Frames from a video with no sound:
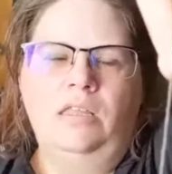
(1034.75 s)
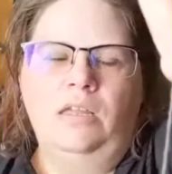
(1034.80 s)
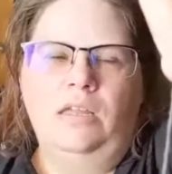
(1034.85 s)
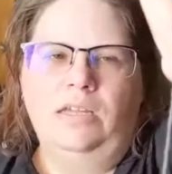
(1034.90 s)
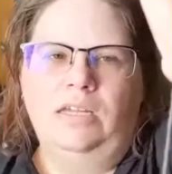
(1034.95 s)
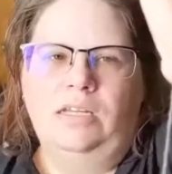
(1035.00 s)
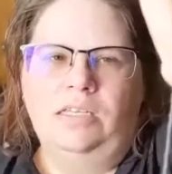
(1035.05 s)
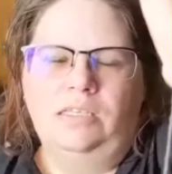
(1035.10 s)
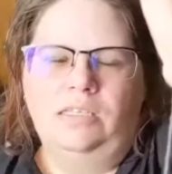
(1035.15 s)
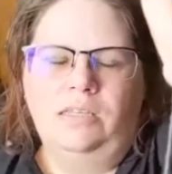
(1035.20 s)

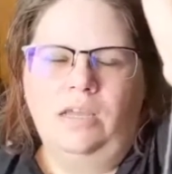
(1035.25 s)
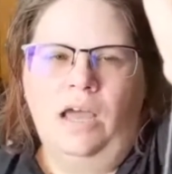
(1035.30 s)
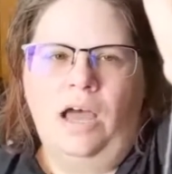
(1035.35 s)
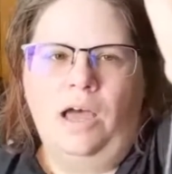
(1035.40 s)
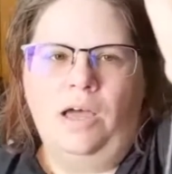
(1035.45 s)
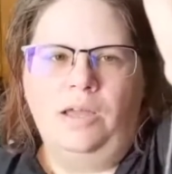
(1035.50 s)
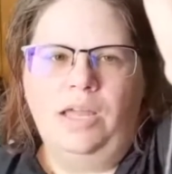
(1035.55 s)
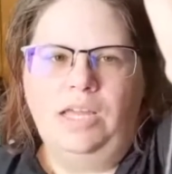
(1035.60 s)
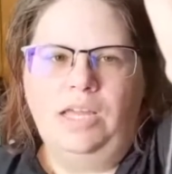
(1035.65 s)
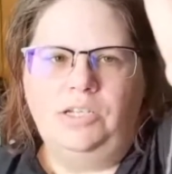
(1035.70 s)
Because
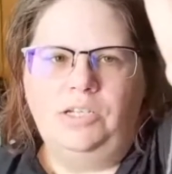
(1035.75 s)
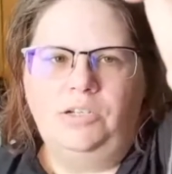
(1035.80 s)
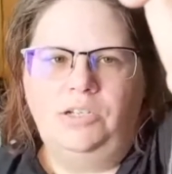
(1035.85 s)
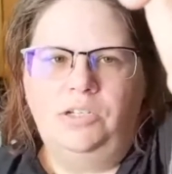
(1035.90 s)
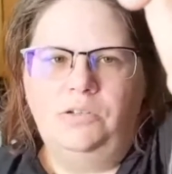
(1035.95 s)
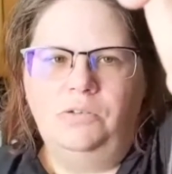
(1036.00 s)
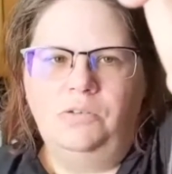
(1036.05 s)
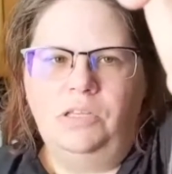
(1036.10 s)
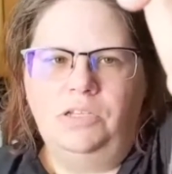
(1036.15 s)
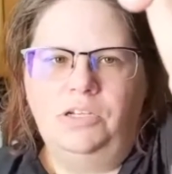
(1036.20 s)
as you
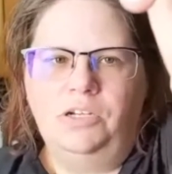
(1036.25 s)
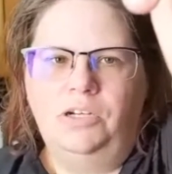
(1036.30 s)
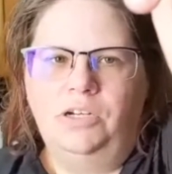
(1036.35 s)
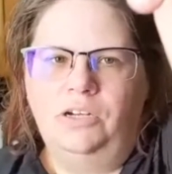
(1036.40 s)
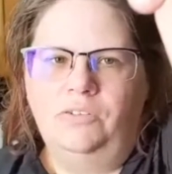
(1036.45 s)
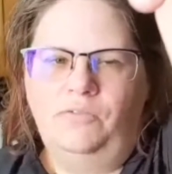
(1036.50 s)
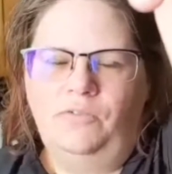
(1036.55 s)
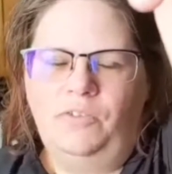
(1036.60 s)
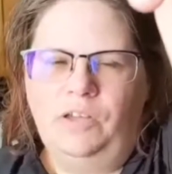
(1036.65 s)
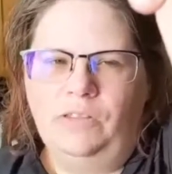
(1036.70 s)
do this, you're going
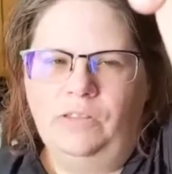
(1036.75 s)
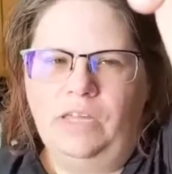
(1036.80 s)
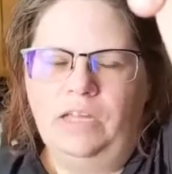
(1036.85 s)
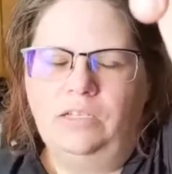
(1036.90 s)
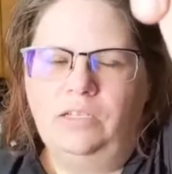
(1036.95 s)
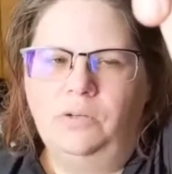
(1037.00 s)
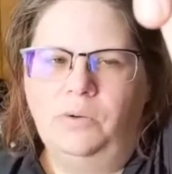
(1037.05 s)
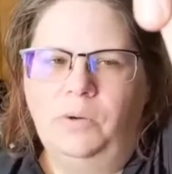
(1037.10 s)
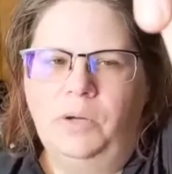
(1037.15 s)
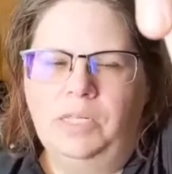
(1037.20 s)
to feel that
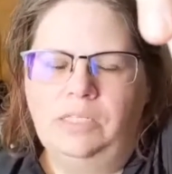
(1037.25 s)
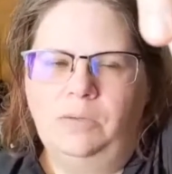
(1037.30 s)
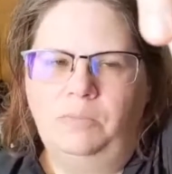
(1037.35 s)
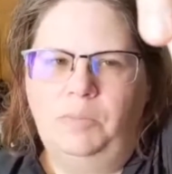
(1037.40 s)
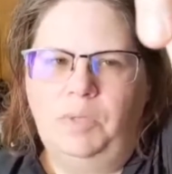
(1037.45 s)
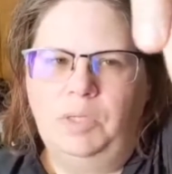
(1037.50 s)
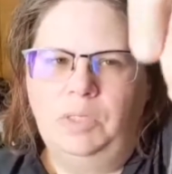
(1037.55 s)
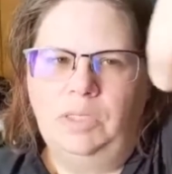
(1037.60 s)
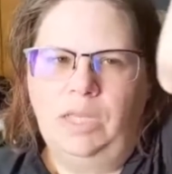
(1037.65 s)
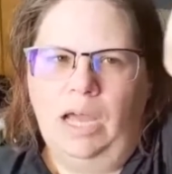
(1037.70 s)
twist
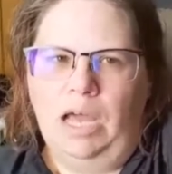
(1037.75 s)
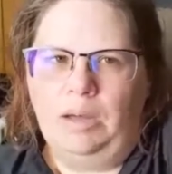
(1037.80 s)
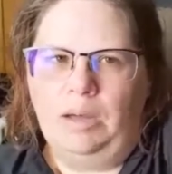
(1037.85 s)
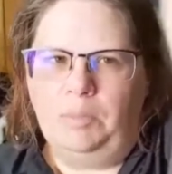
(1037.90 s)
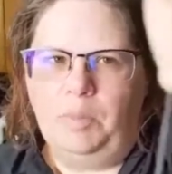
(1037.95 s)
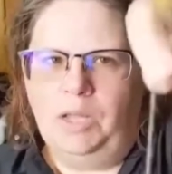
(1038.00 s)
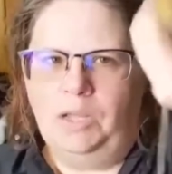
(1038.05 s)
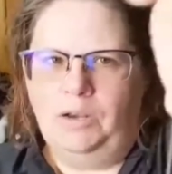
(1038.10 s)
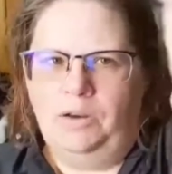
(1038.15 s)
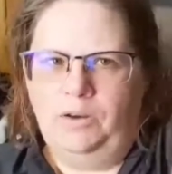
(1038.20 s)
build up
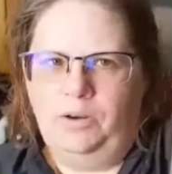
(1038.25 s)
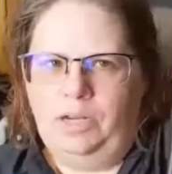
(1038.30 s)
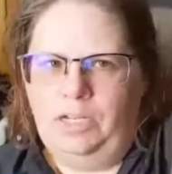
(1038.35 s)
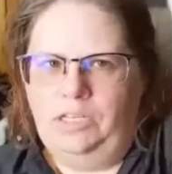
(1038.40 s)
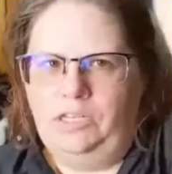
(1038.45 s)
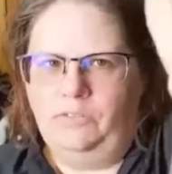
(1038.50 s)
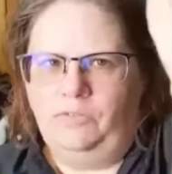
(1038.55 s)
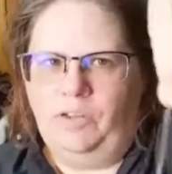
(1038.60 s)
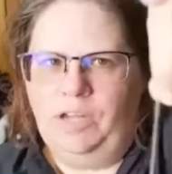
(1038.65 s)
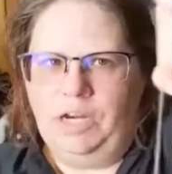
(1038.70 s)
underneath
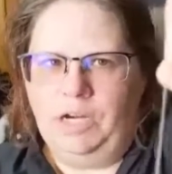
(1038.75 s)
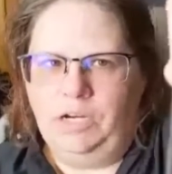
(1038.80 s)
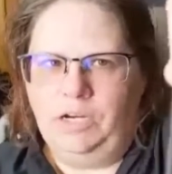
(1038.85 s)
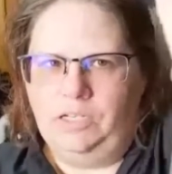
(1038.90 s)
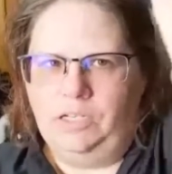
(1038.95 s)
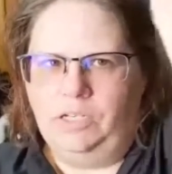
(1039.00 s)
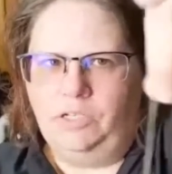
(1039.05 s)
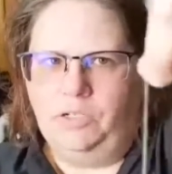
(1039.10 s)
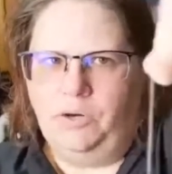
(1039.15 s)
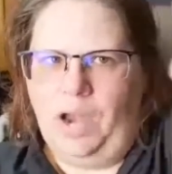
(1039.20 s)
your fingers
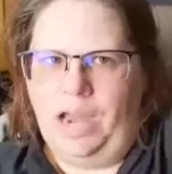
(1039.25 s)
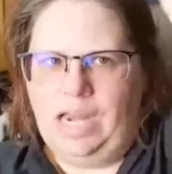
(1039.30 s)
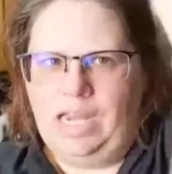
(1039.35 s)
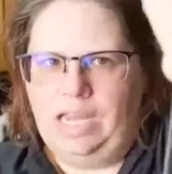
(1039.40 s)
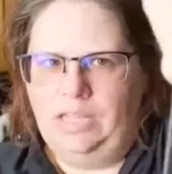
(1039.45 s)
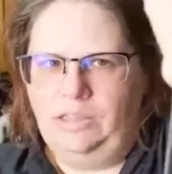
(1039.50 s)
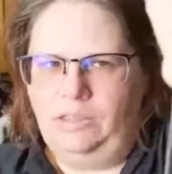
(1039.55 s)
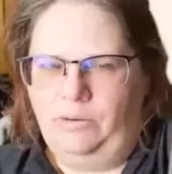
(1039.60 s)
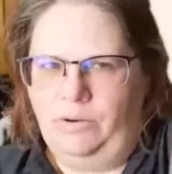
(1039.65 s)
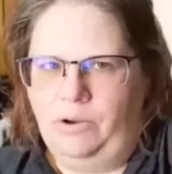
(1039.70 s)
and try to get
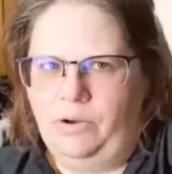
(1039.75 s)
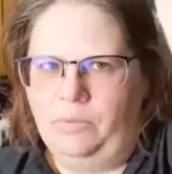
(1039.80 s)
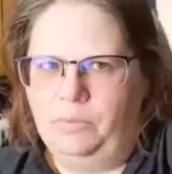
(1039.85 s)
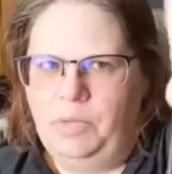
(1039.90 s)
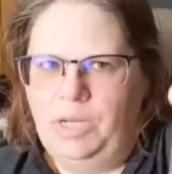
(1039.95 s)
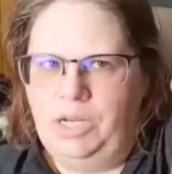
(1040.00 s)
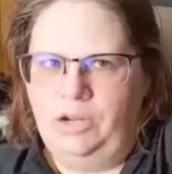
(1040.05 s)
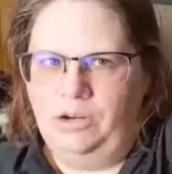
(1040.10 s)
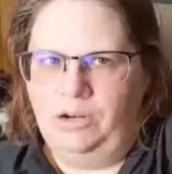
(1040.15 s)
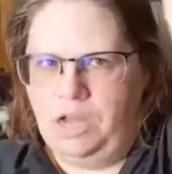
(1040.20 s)
through. But
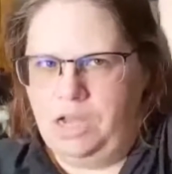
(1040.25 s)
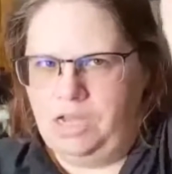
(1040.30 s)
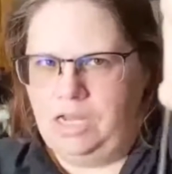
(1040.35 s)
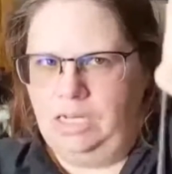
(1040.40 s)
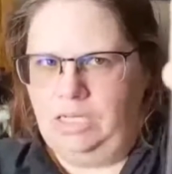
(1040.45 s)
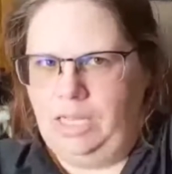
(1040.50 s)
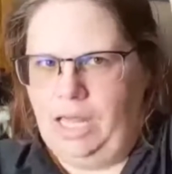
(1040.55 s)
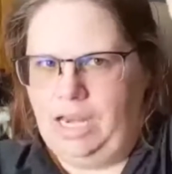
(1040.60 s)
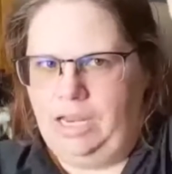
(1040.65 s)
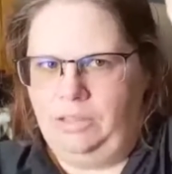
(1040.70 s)
you're not going to
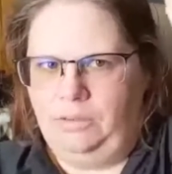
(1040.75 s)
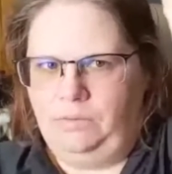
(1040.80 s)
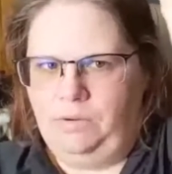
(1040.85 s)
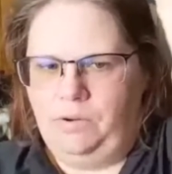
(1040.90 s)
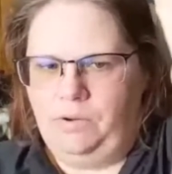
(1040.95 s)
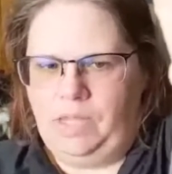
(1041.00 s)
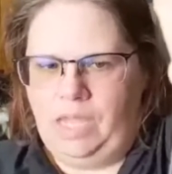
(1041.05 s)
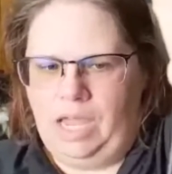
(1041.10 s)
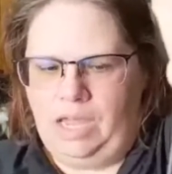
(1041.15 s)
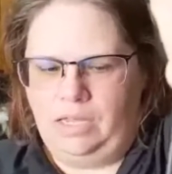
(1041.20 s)
let it through
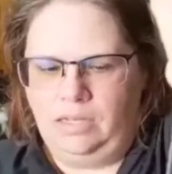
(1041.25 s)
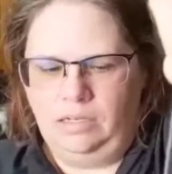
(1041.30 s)
yet.